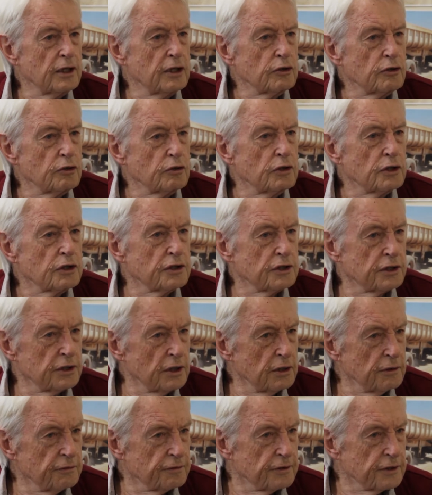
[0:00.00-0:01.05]
to the
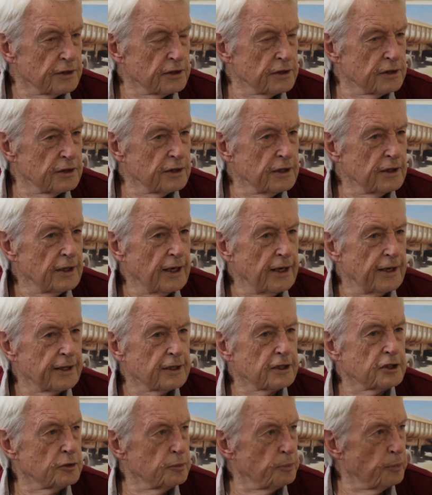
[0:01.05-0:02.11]
surface and
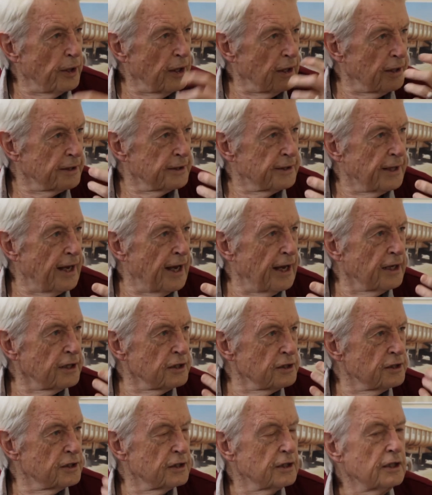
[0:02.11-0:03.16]
expel it
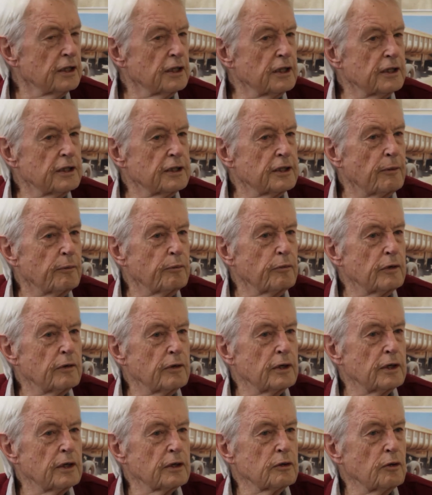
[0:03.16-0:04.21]
as the
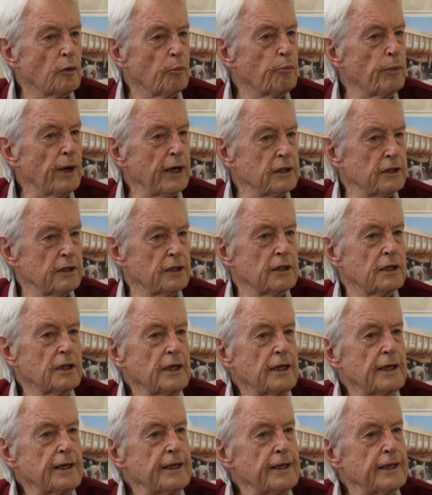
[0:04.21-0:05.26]
compactor
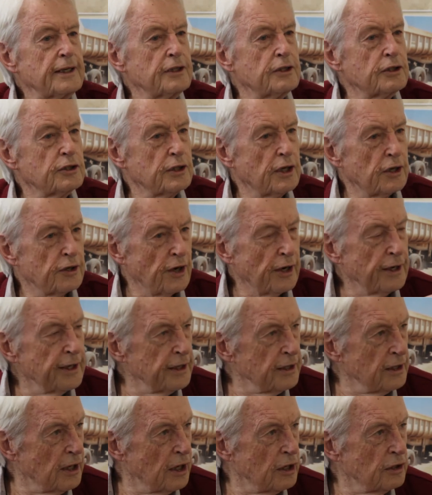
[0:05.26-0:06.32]
is
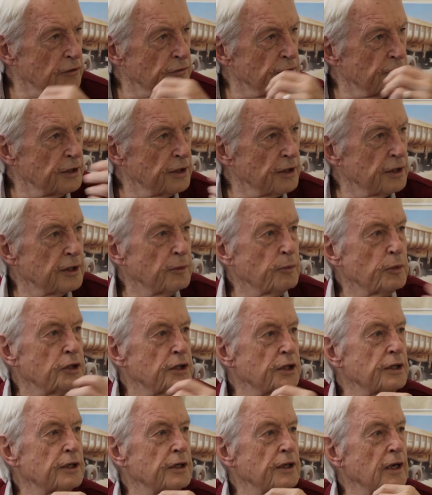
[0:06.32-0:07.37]
running over the
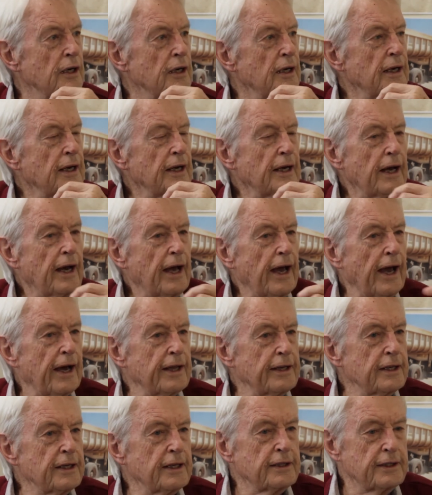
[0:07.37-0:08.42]
material,
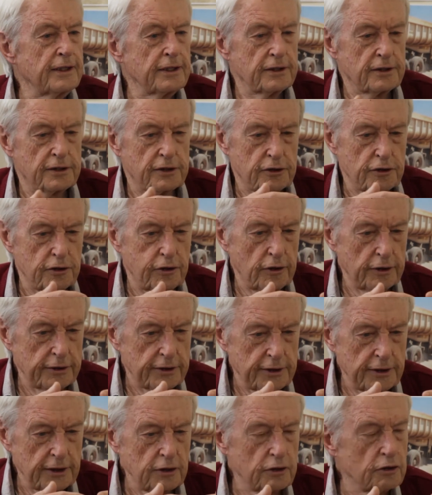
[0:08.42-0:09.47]
and it is
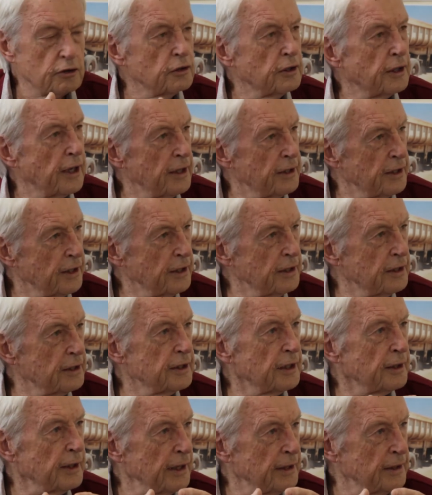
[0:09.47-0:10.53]
slotting together
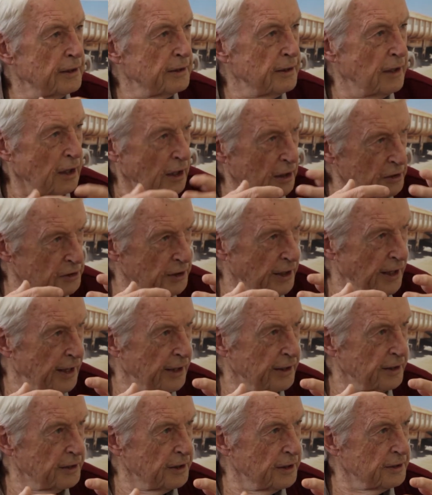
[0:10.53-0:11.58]
the larger
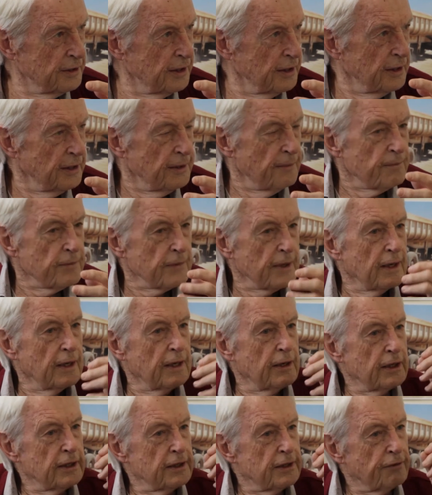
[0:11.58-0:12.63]
aggregate.
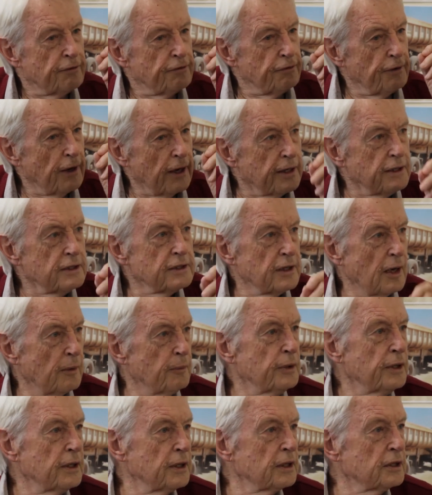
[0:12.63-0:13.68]
The fines are
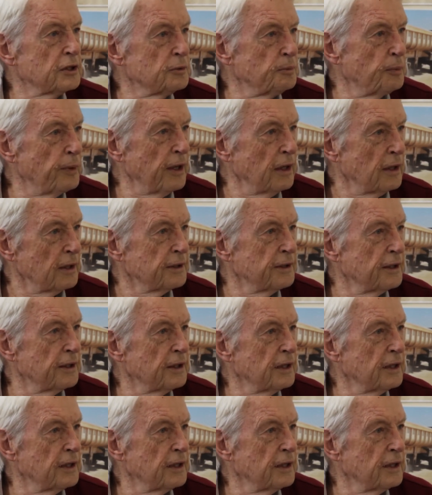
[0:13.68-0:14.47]
being expelled,